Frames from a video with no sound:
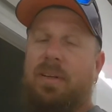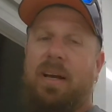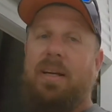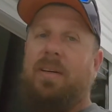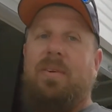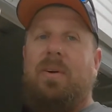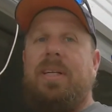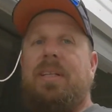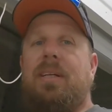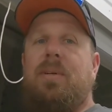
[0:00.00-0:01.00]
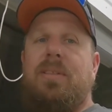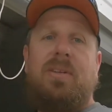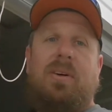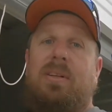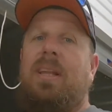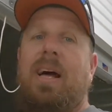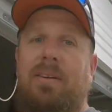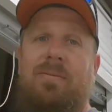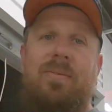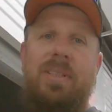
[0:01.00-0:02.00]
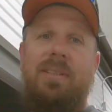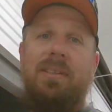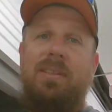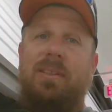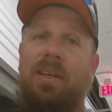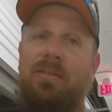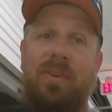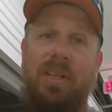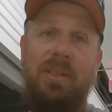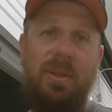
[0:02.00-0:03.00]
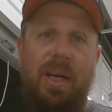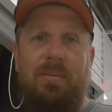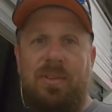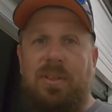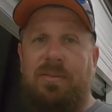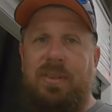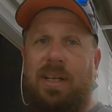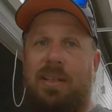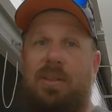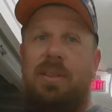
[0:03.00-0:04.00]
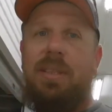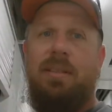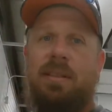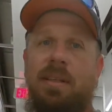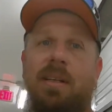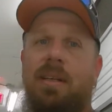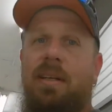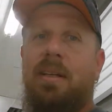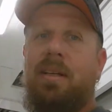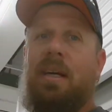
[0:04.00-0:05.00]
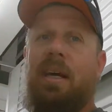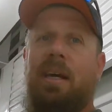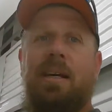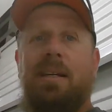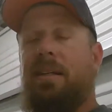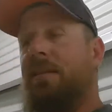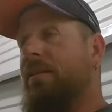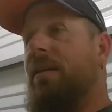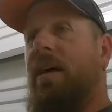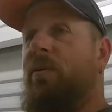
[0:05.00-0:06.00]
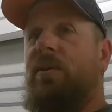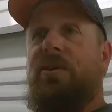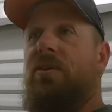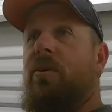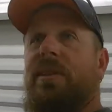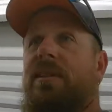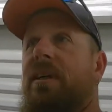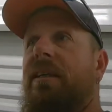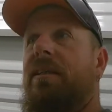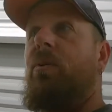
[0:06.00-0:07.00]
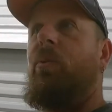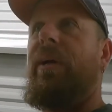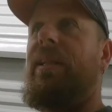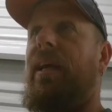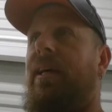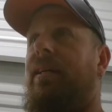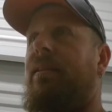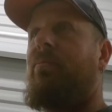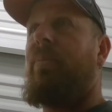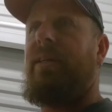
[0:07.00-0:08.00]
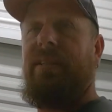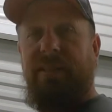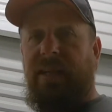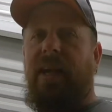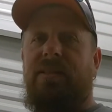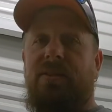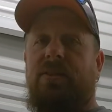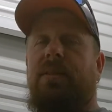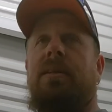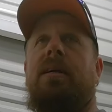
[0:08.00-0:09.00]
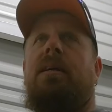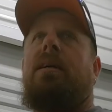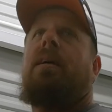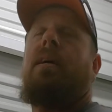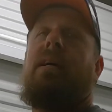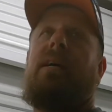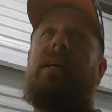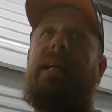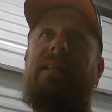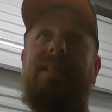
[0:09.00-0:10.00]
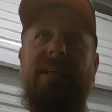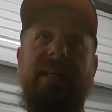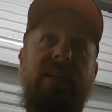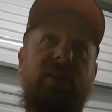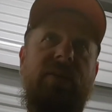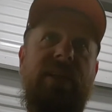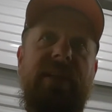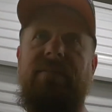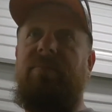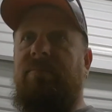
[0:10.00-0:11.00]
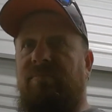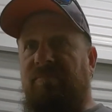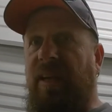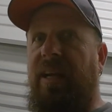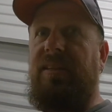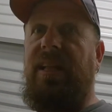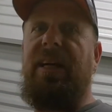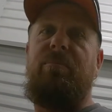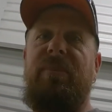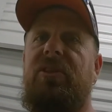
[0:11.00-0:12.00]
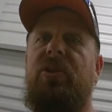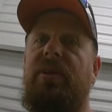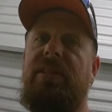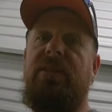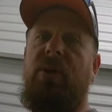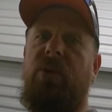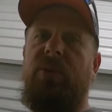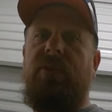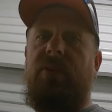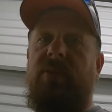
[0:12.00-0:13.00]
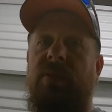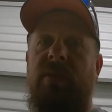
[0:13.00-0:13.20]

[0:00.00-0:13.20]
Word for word: I have no idea, but I saw a lot of vintage like video game stuff in that unit and I was so excited to win that, but it canceled. And then the second unit had a lot of mystery totes.